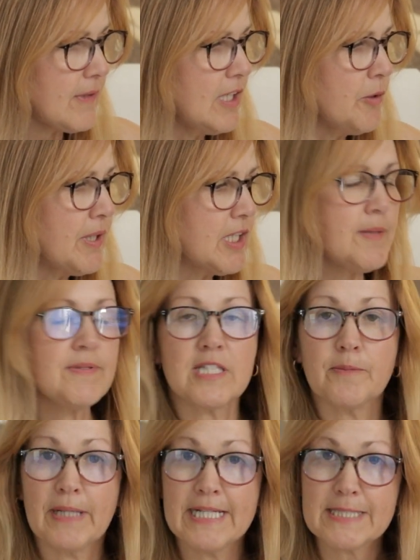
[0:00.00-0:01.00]
And when it comes to
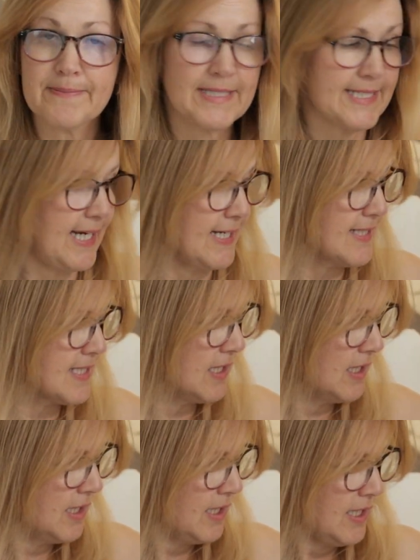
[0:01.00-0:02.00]
the placement
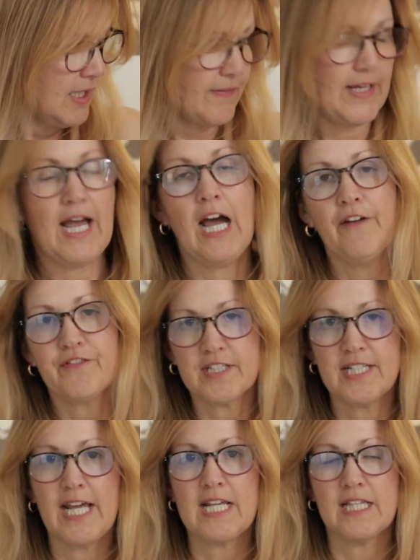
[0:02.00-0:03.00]
test, they have to
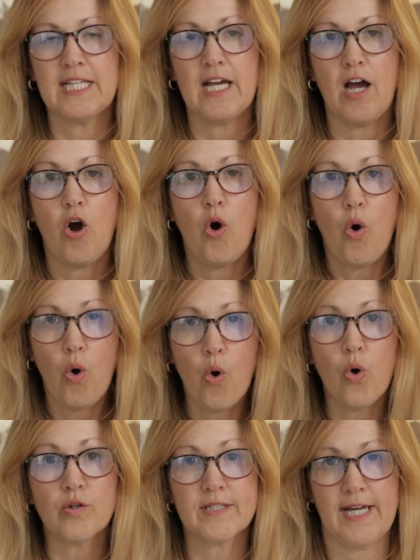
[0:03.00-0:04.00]
take the
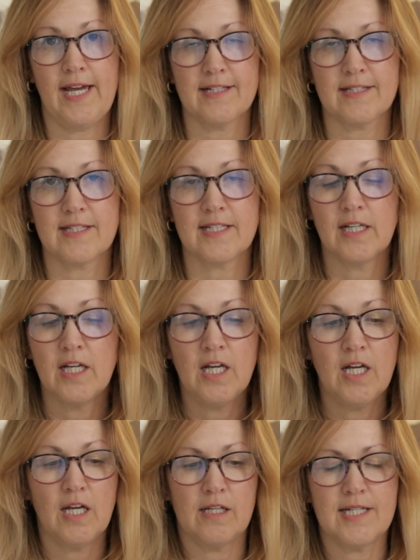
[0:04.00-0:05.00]
whole test
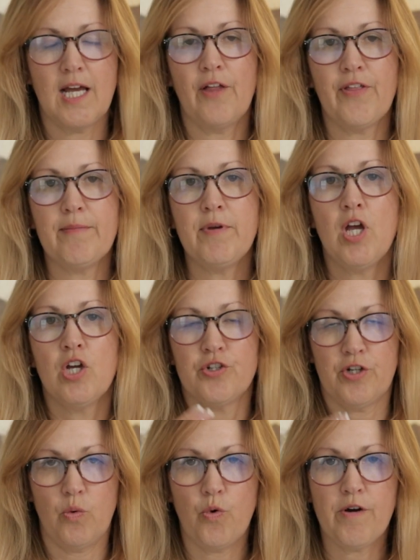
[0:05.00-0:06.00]
and tell them,
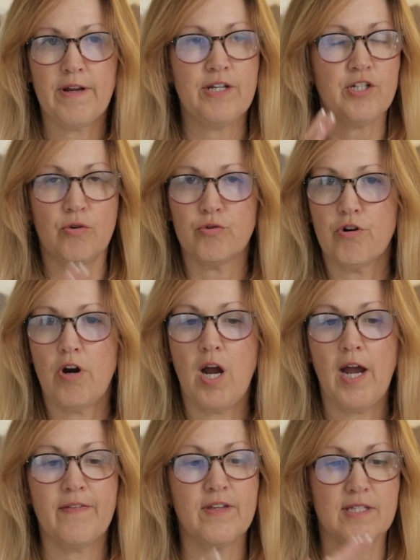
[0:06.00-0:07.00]
don't worry, don't
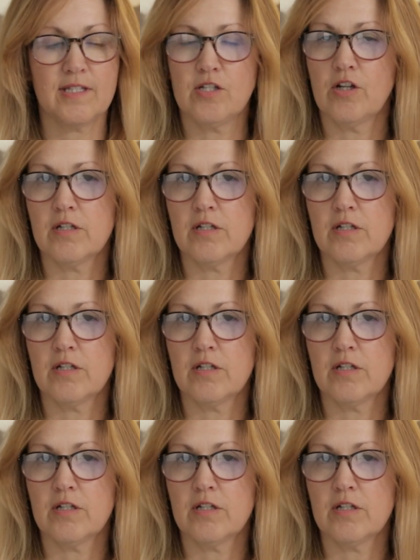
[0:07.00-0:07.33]
cry, this is not